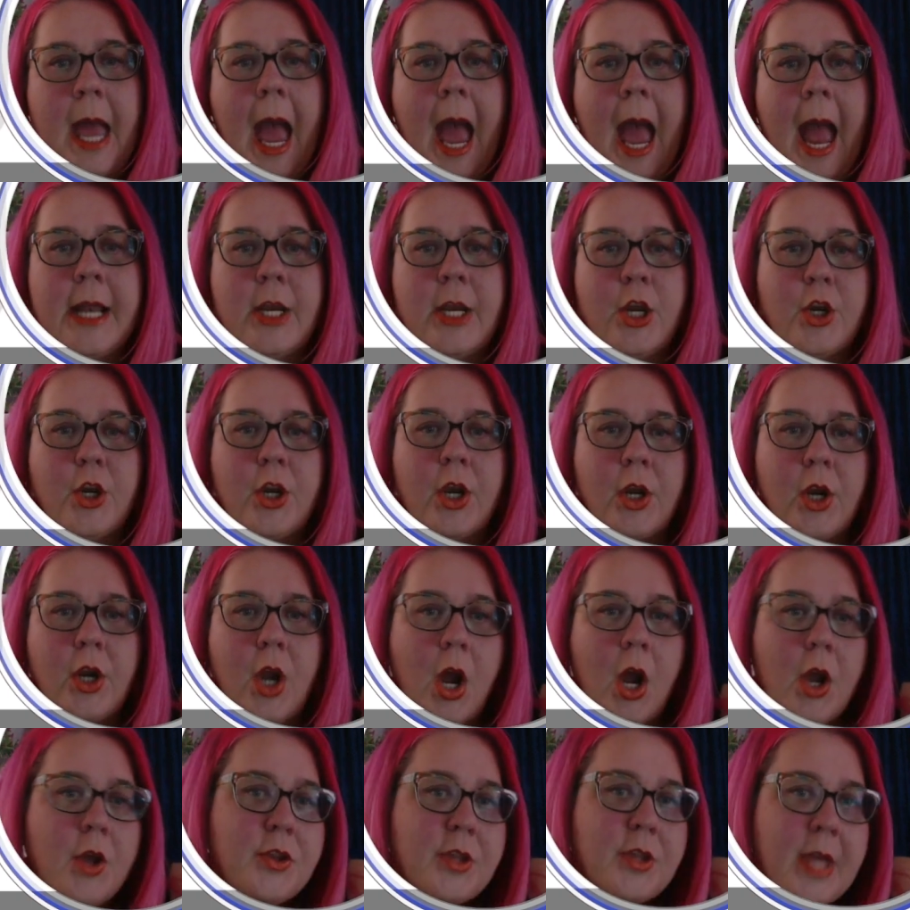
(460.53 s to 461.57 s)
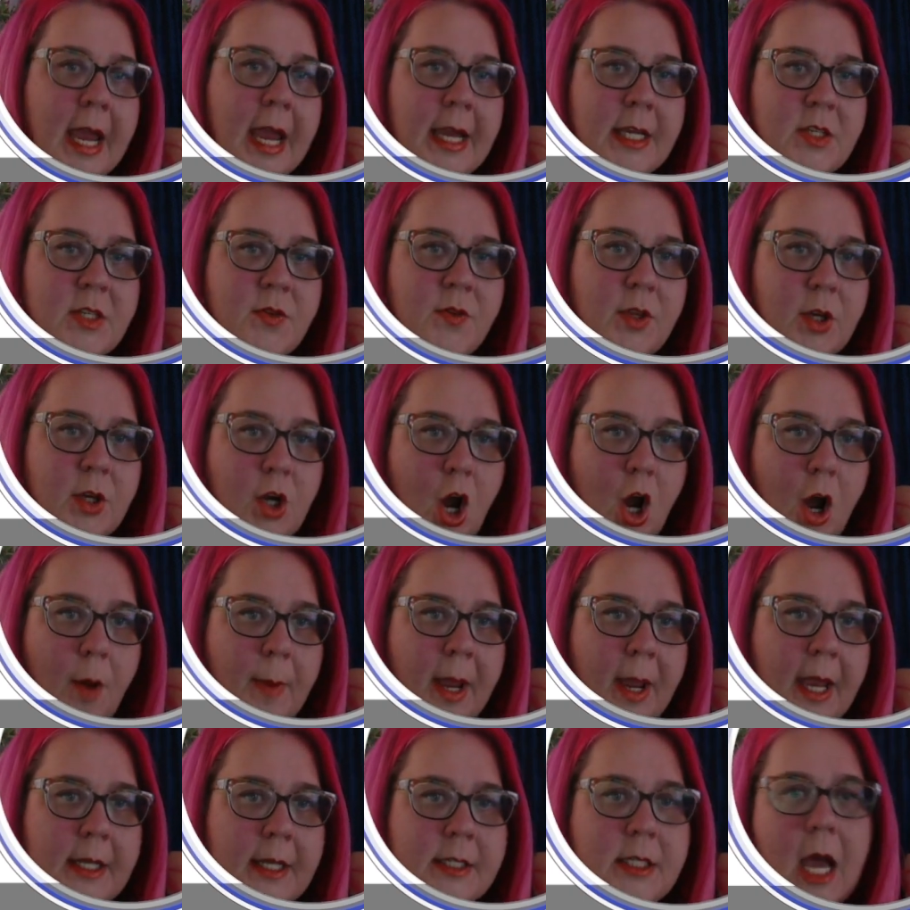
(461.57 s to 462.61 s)
and you can go, thanks for the
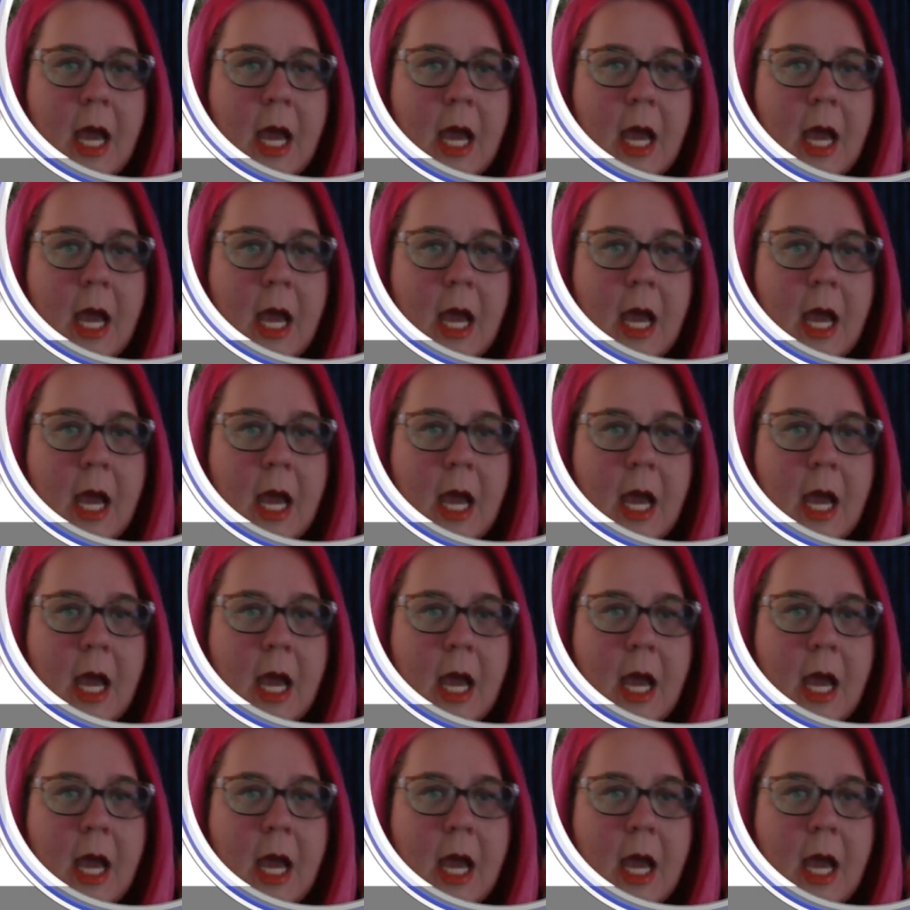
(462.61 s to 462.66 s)
comment,